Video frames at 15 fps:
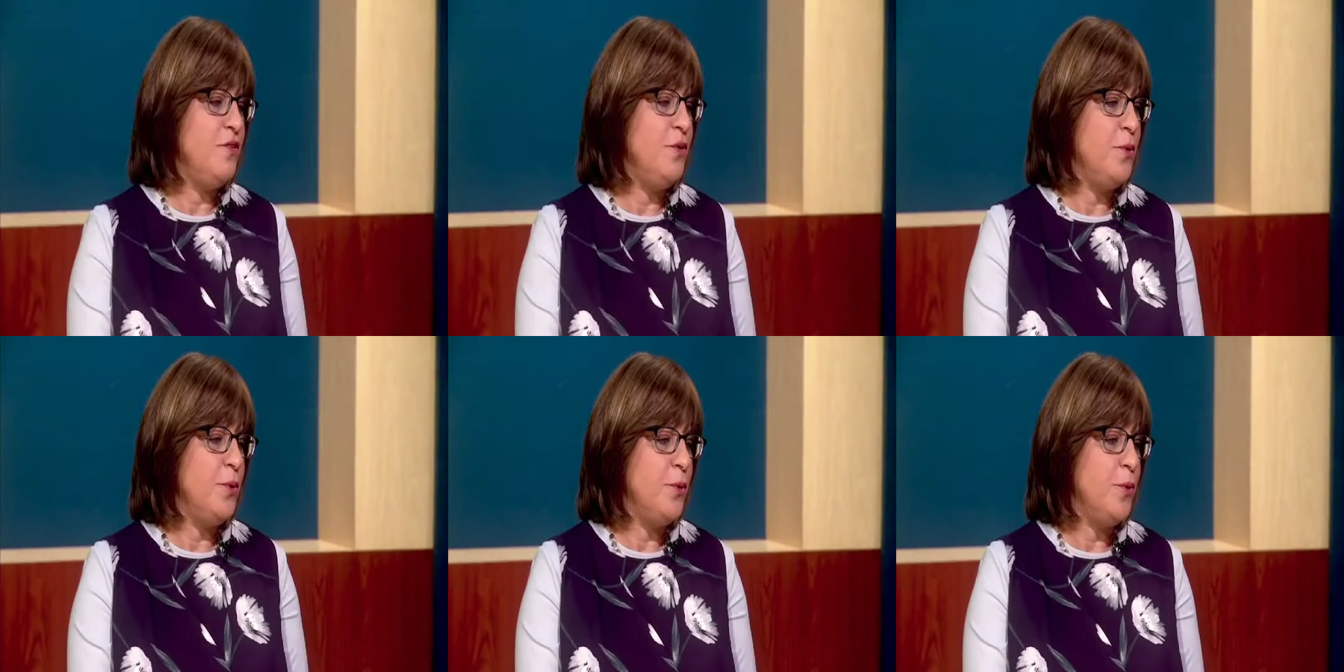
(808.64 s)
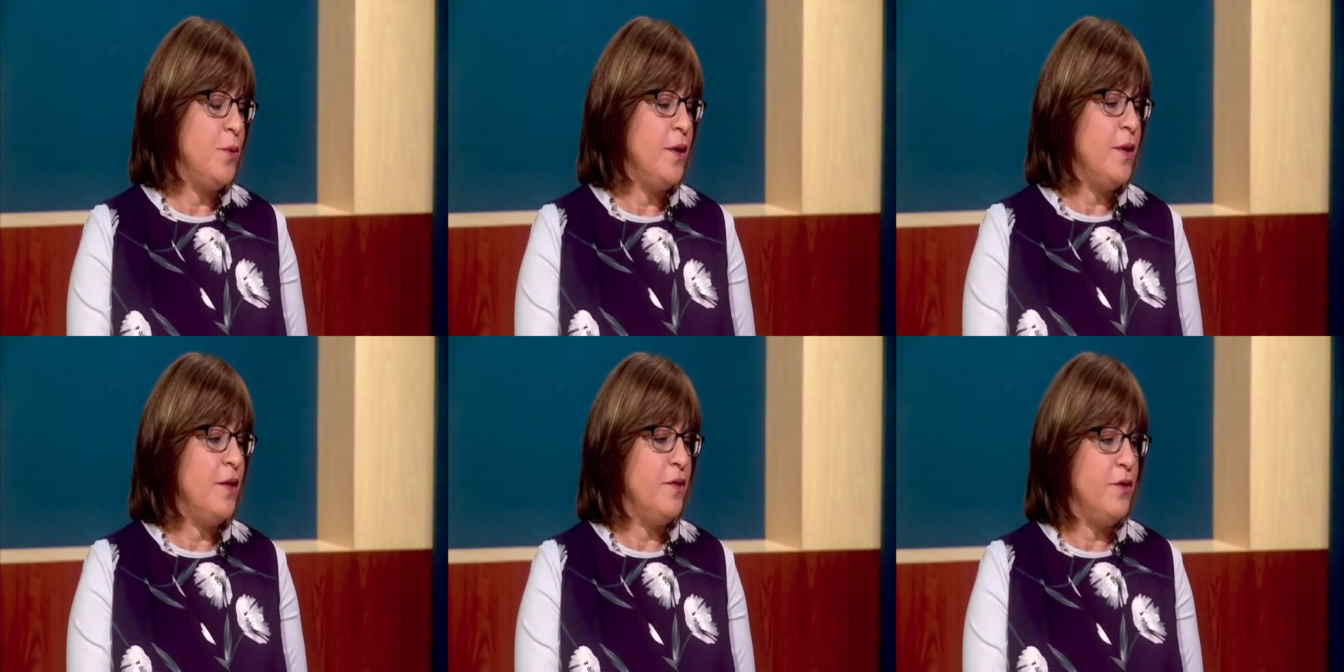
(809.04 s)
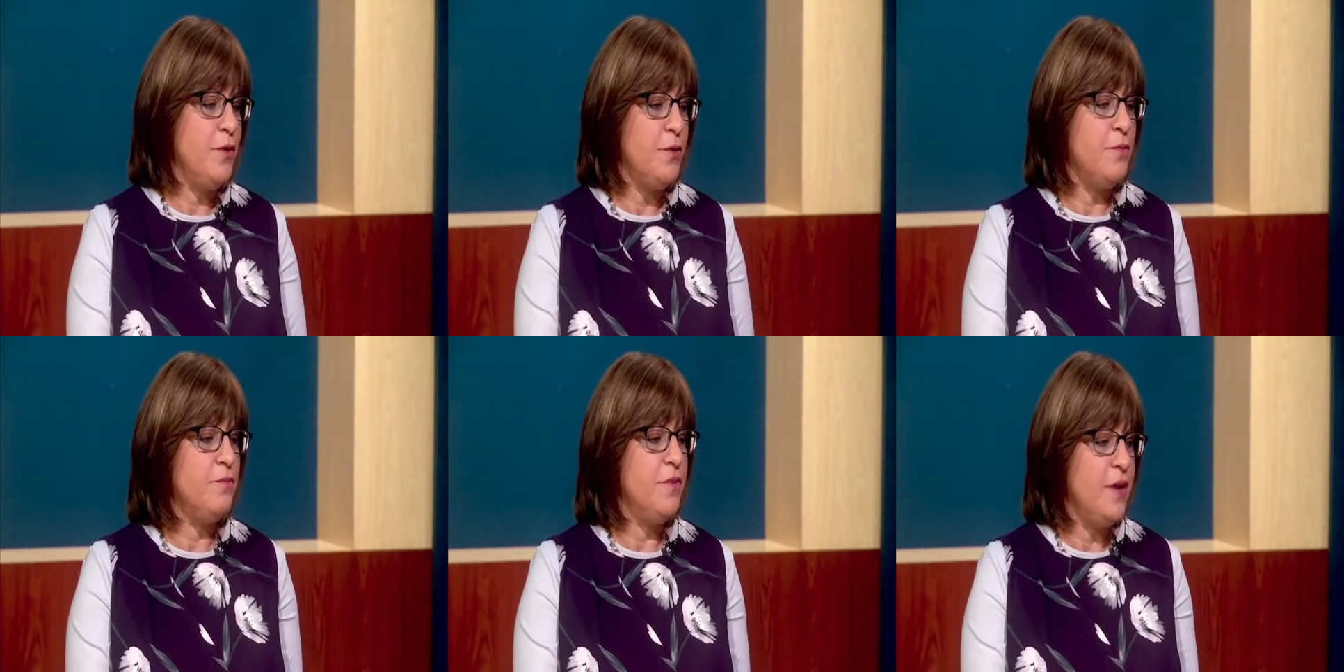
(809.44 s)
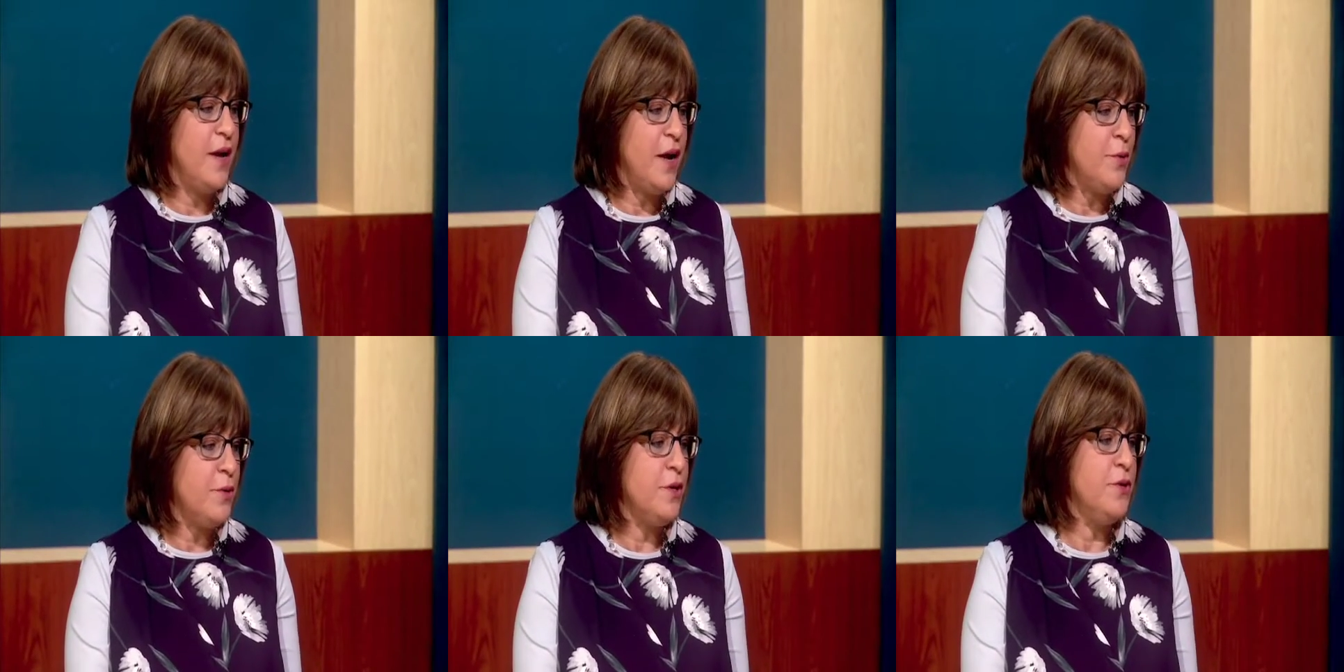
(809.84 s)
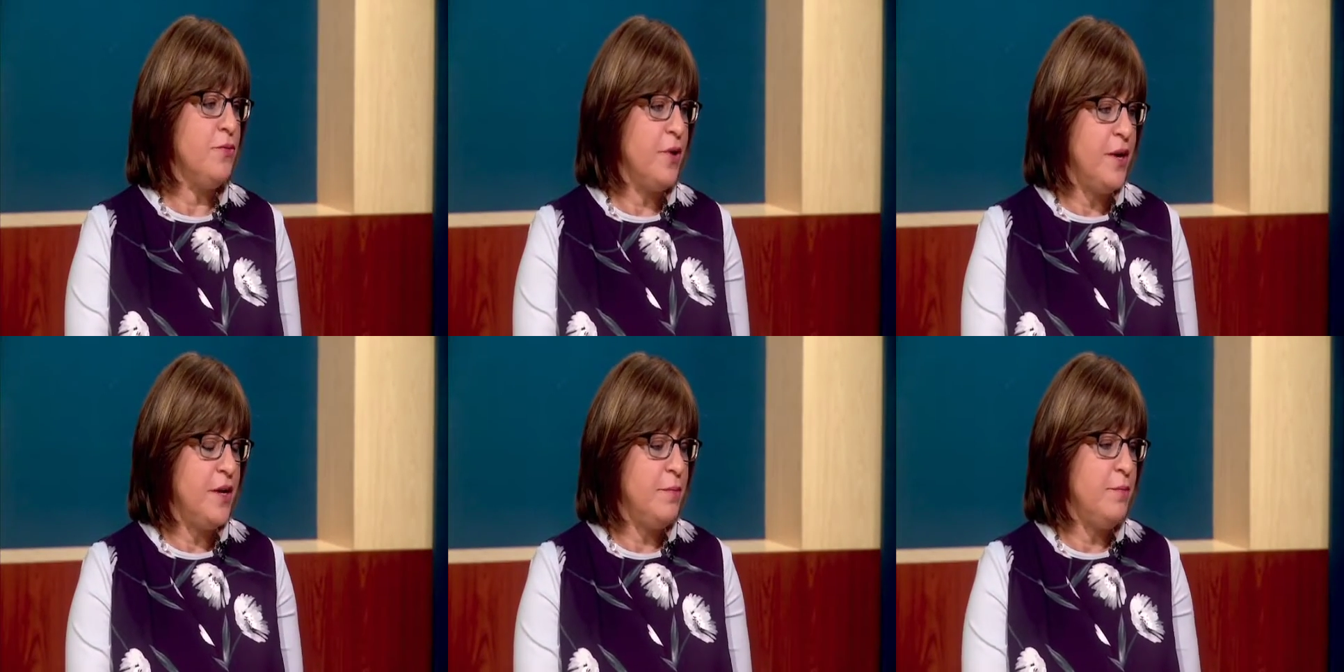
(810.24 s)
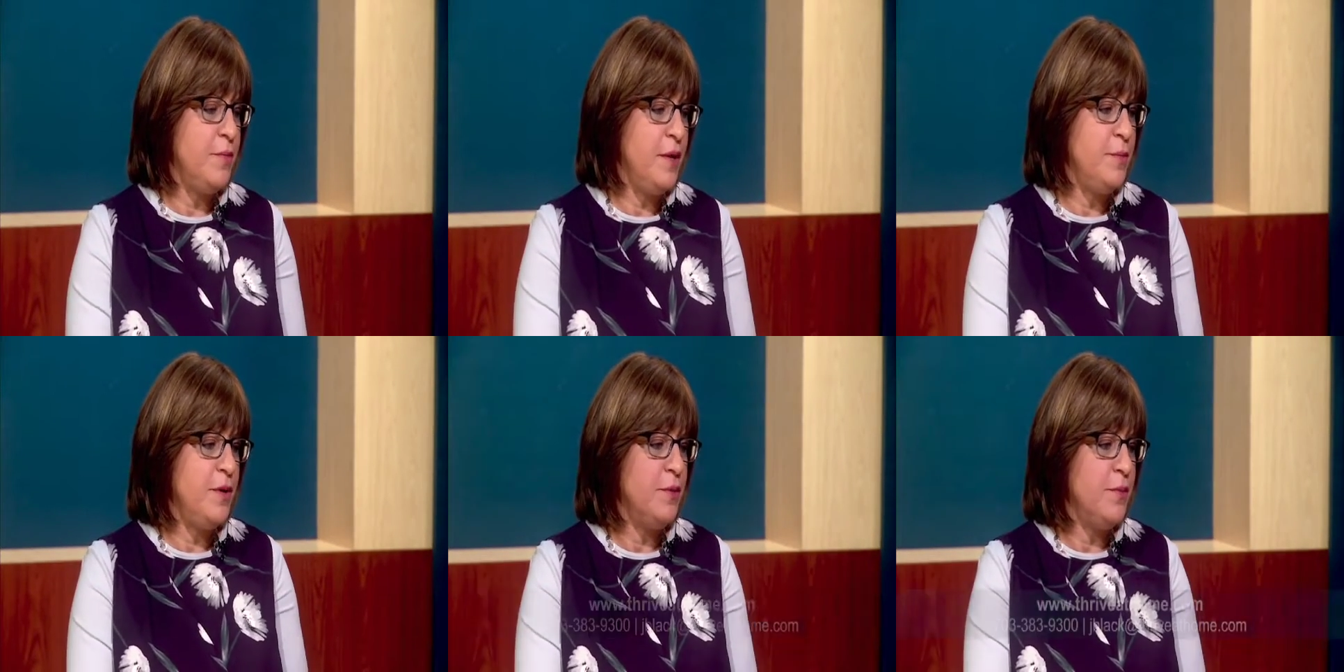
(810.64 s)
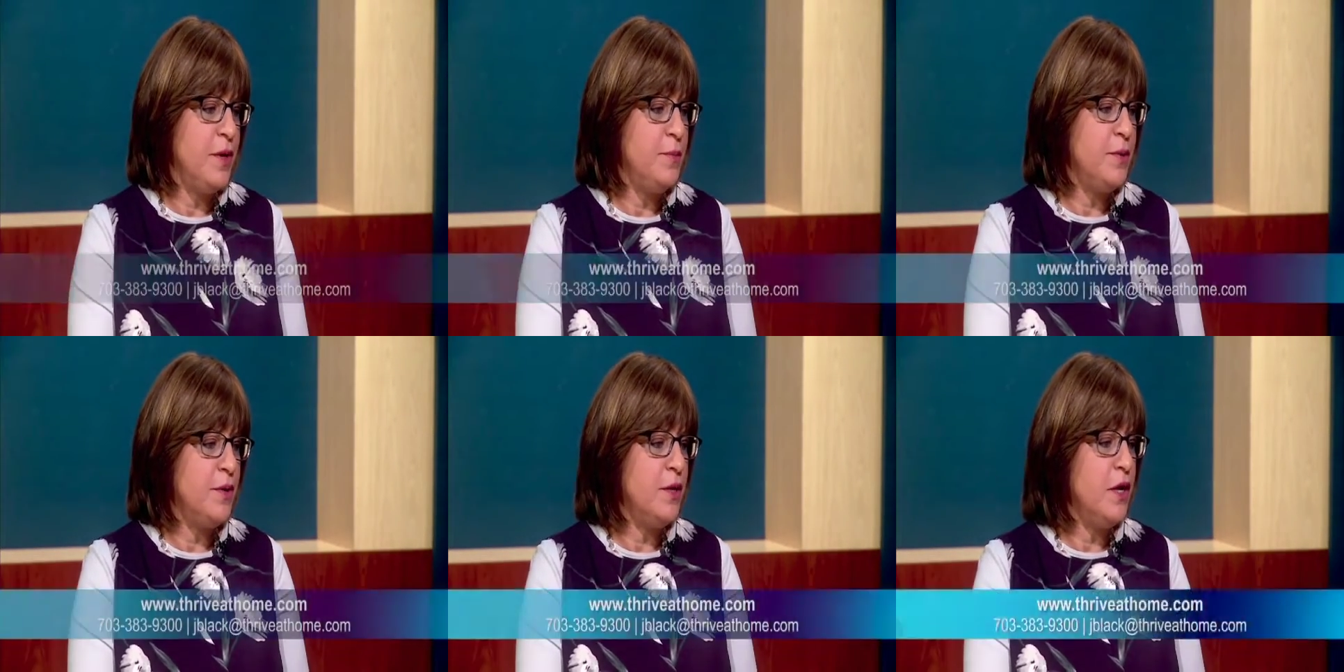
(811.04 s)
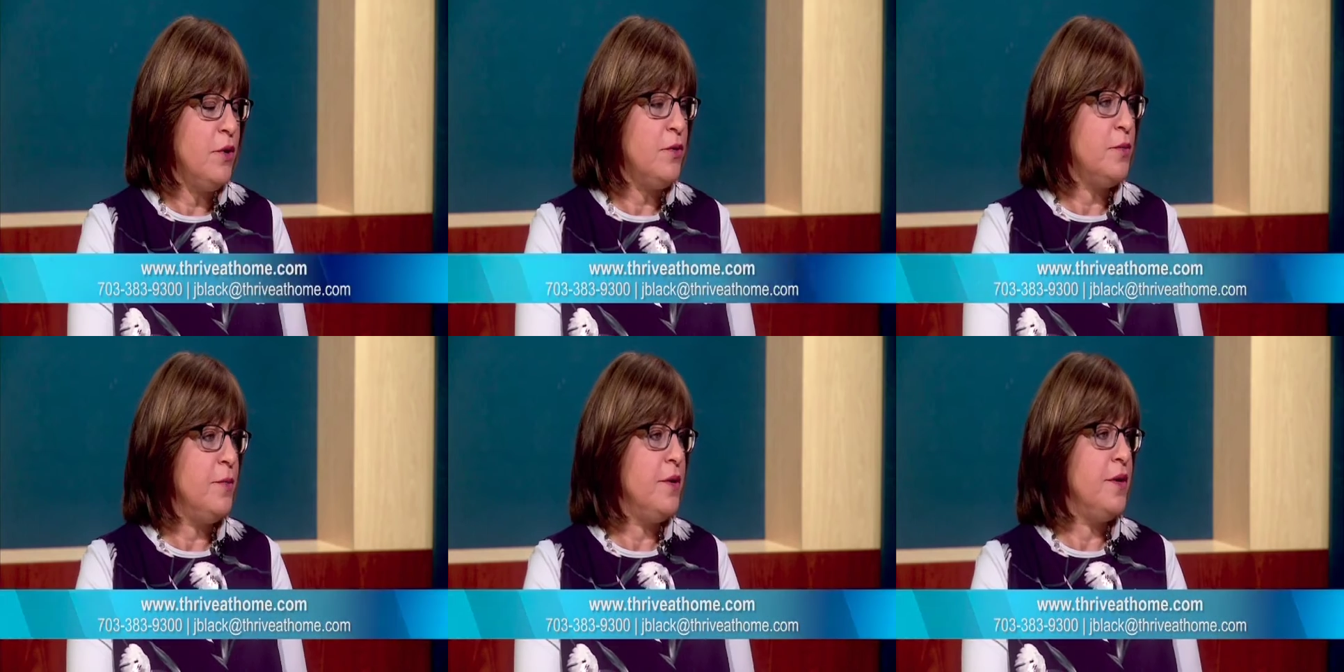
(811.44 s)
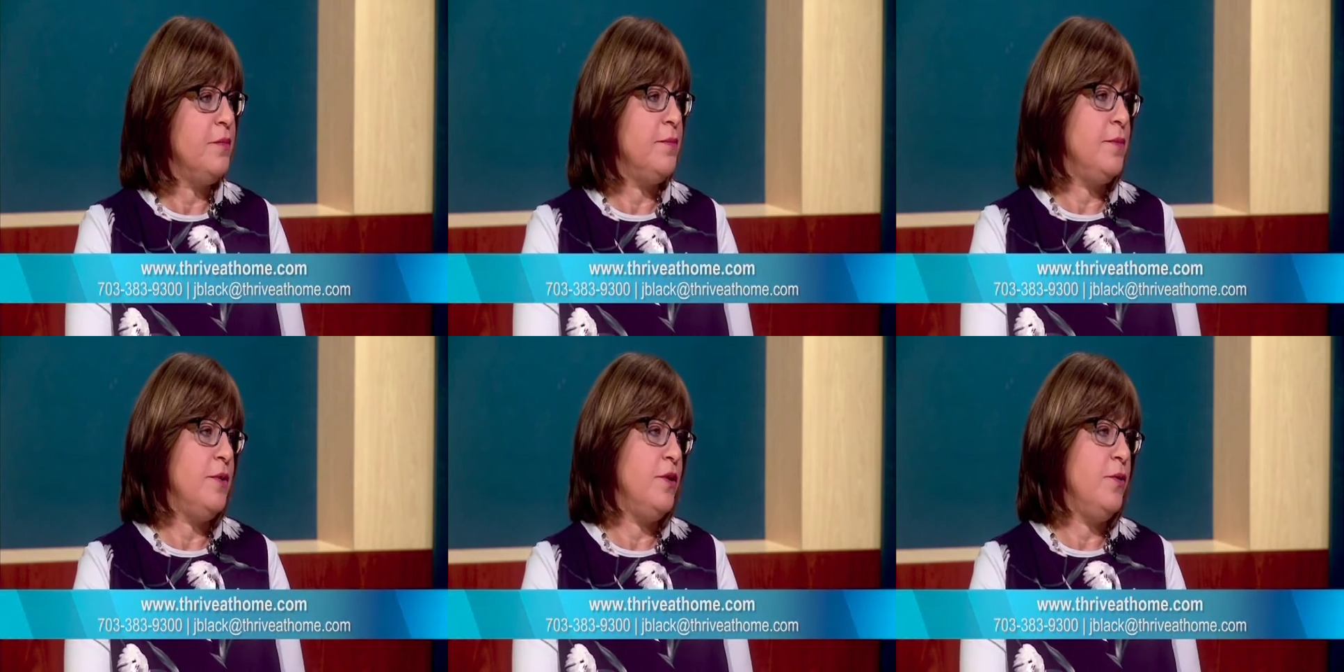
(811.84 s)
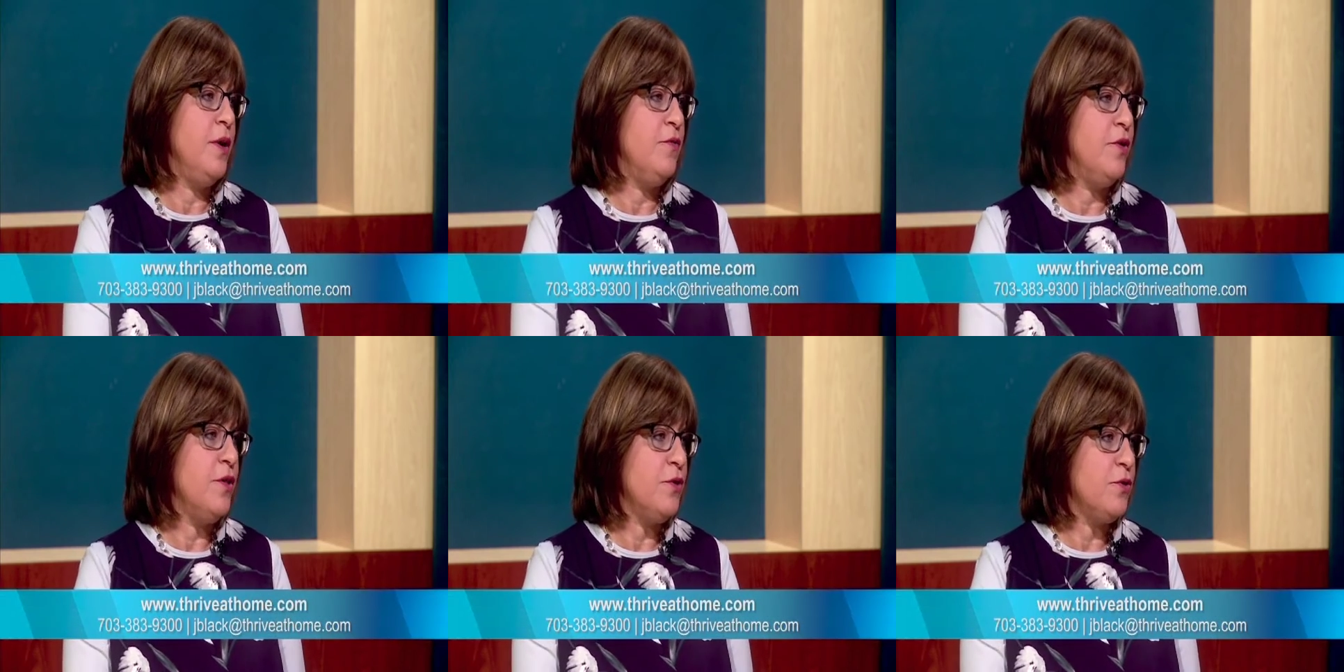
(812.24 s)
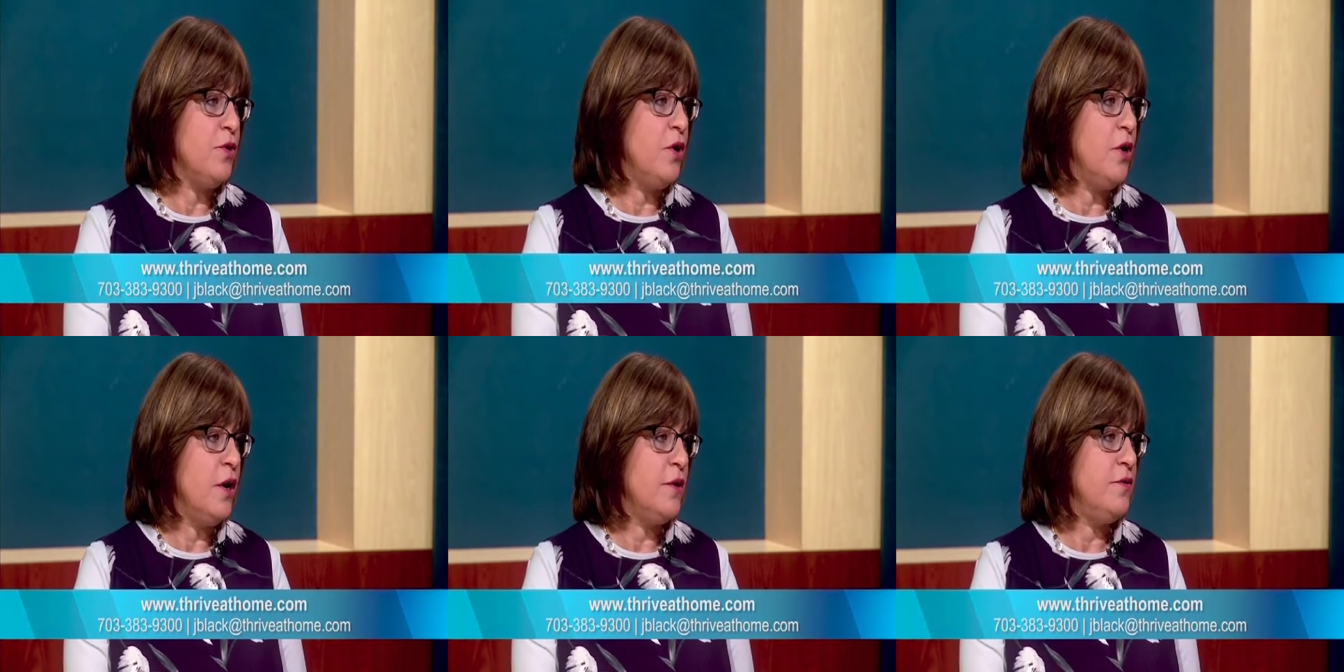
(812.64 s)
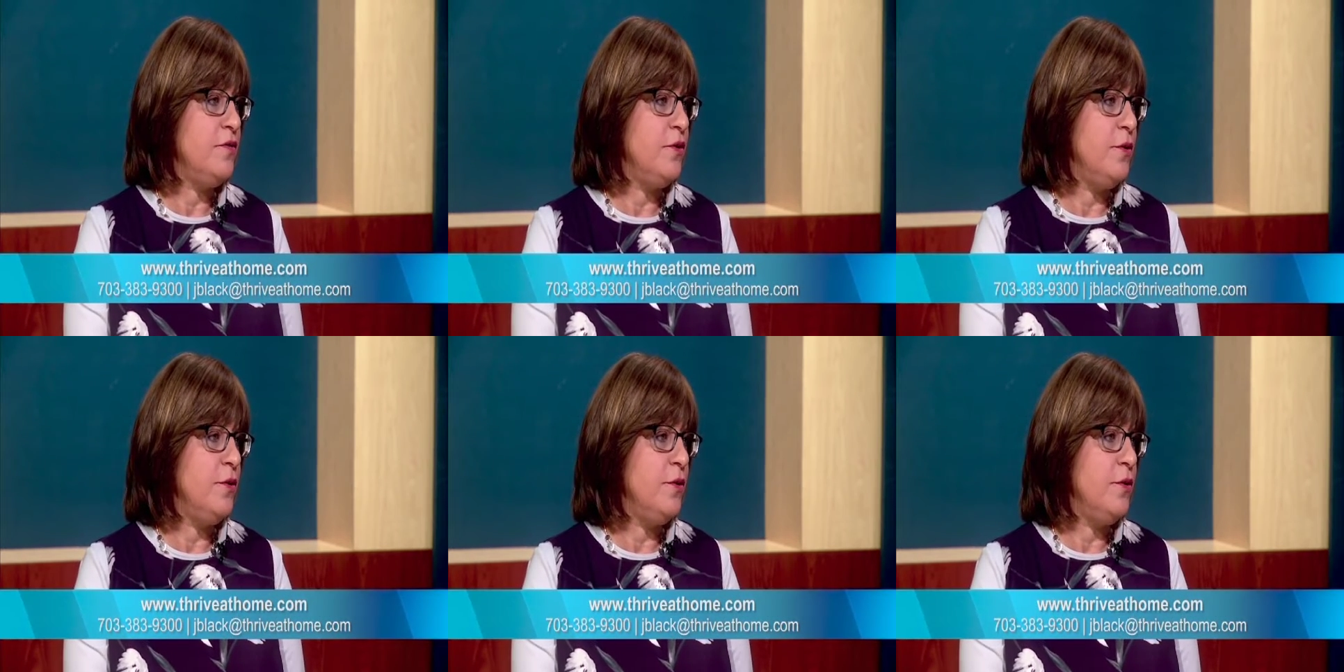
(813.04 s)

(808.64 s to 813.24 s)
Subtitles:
to the hourly rate, maybe it might be lower, but you have other costs.